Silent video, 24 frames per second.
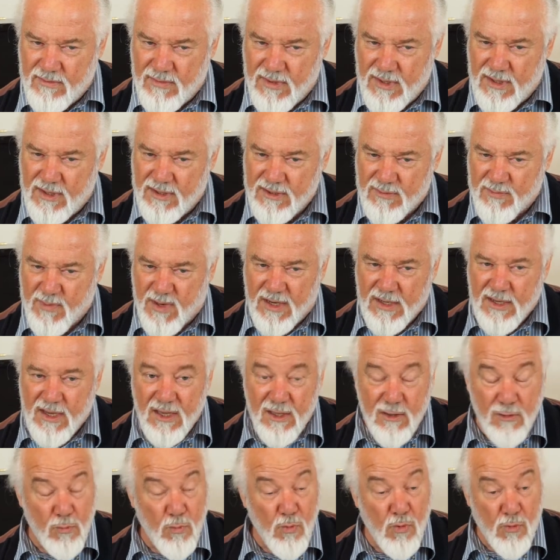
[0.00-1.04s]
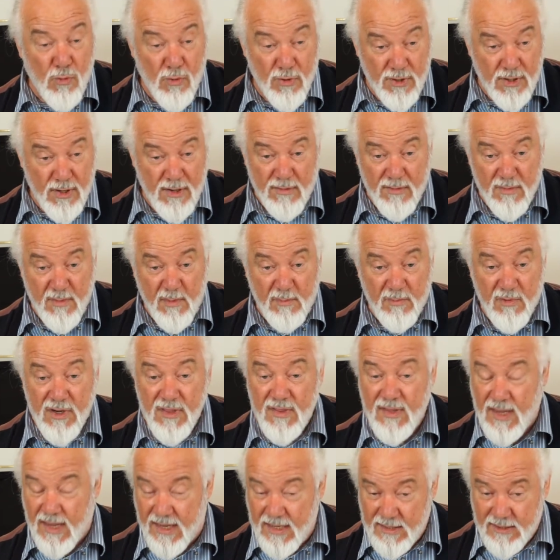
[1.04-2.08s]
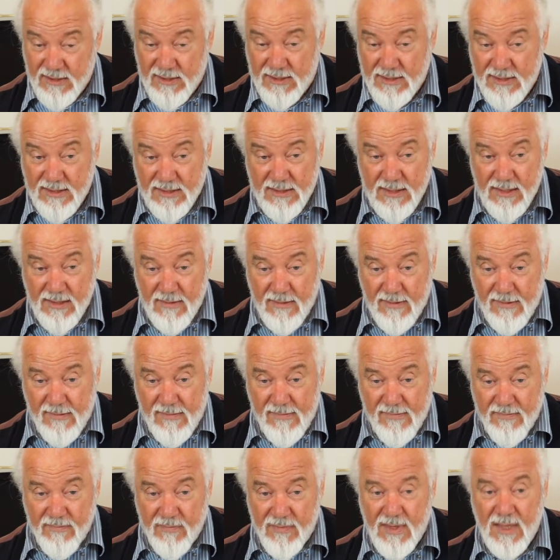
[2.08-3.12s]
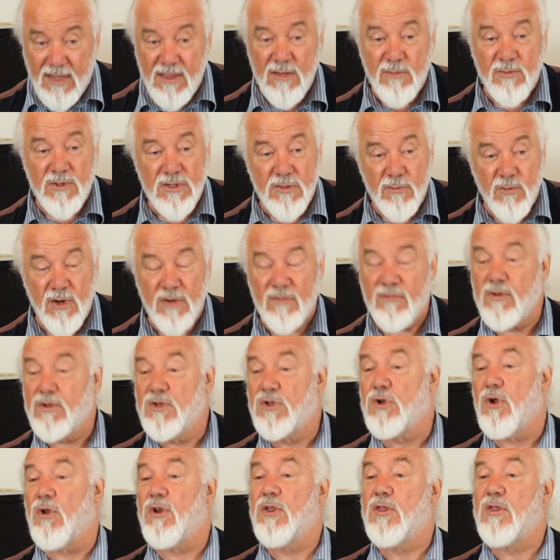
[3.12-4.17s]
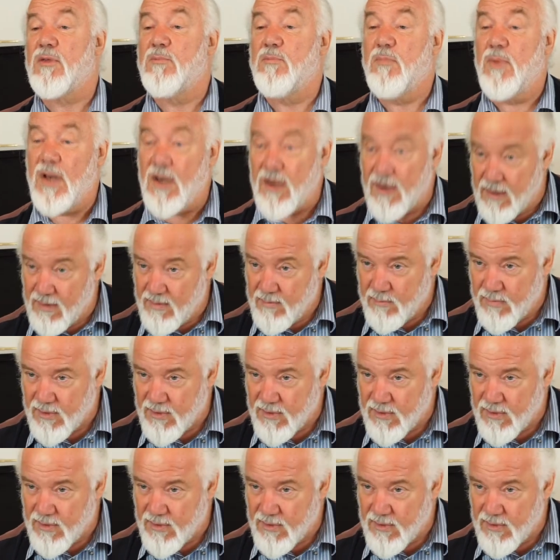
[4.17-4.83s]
rehearsed by Keith Warner, I remember, in the eighties. Then there was the wonderful Jonathan Miller